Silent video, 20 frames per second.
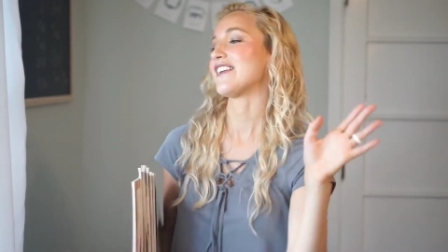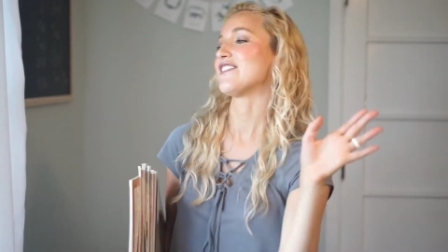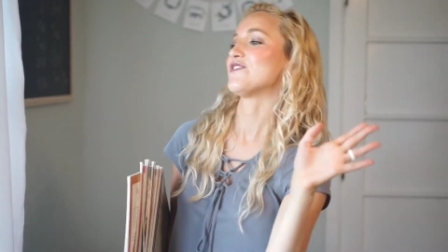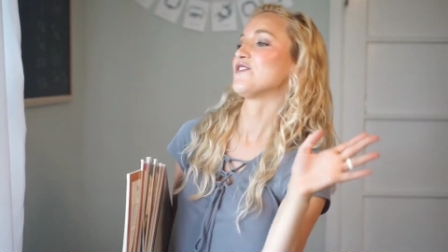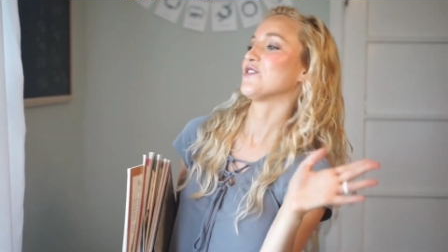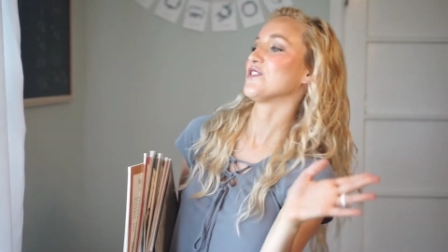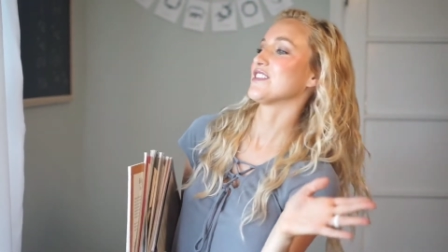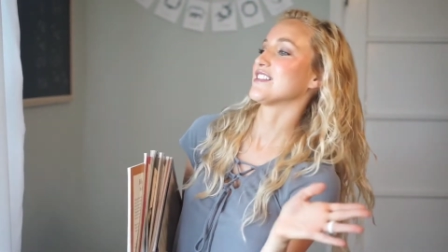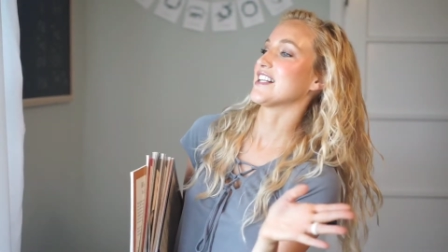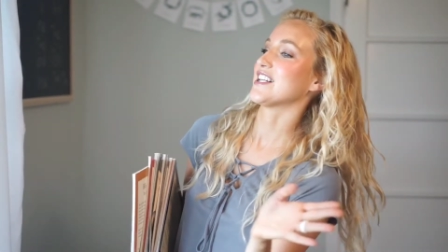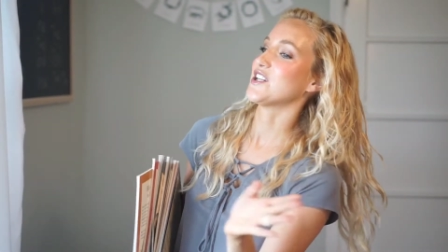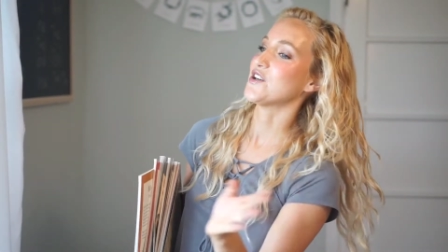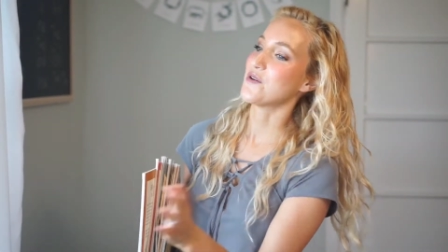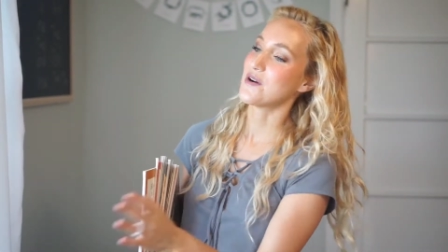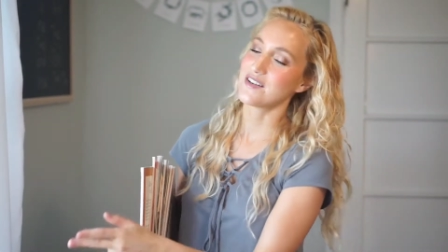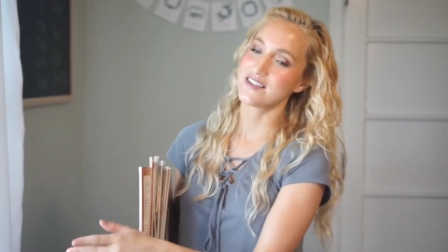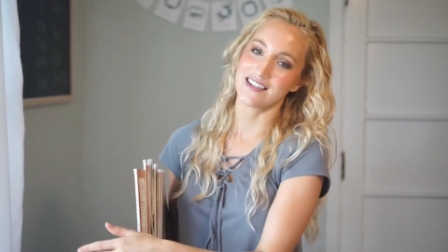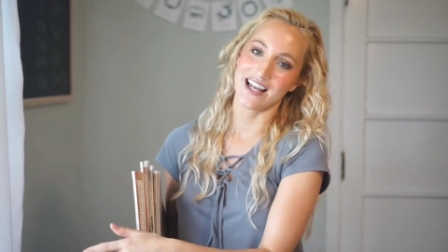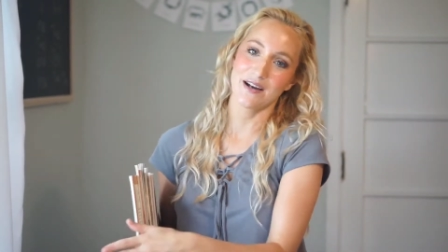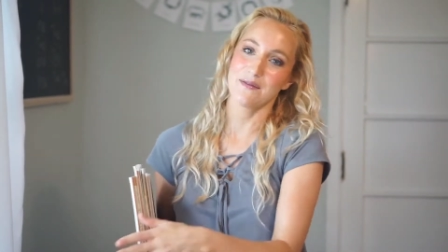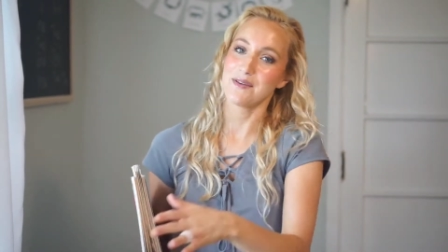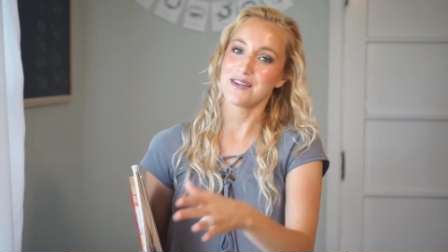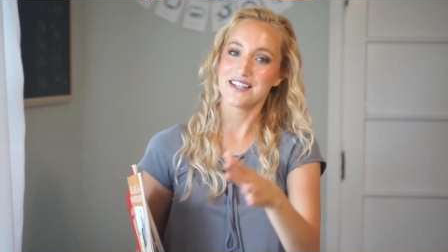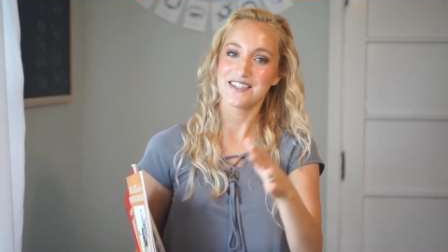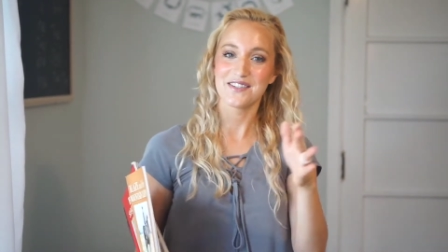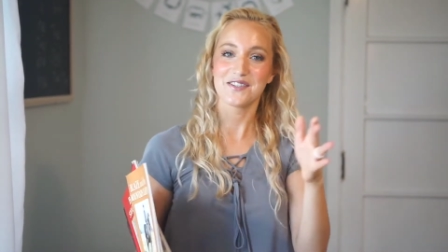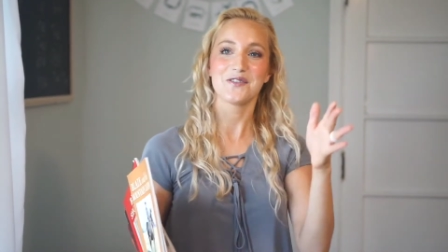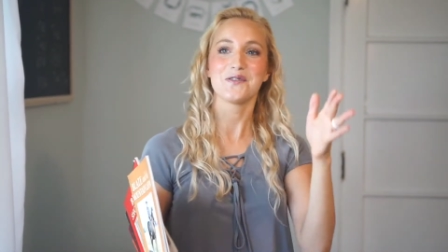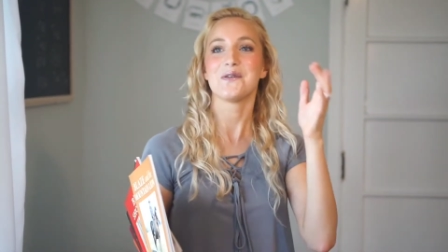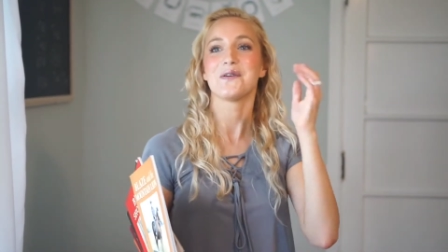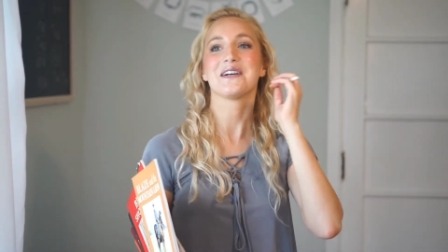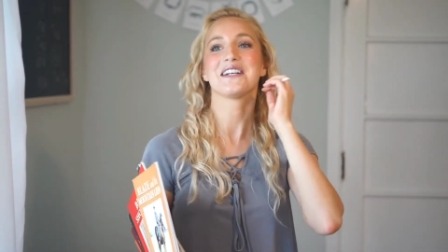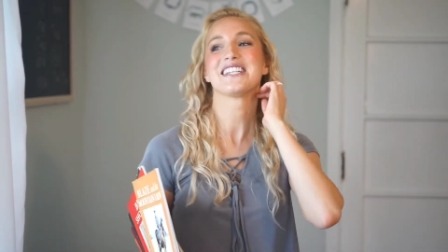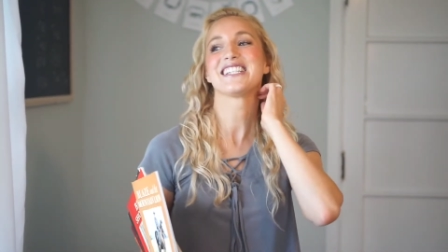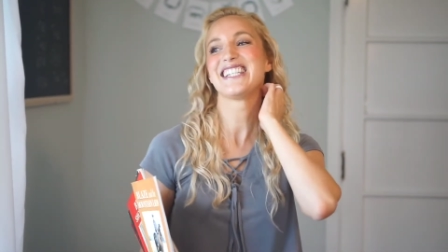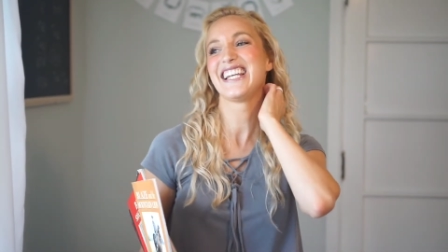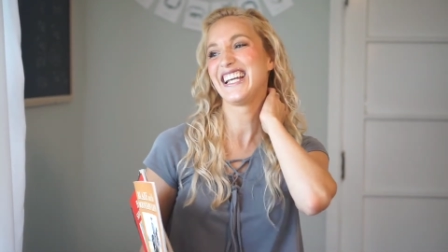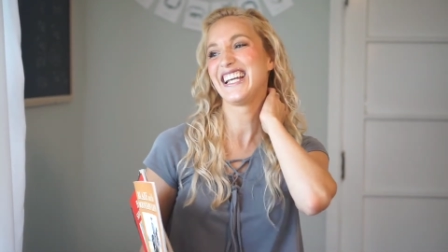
and he'll just like go outside with his little horse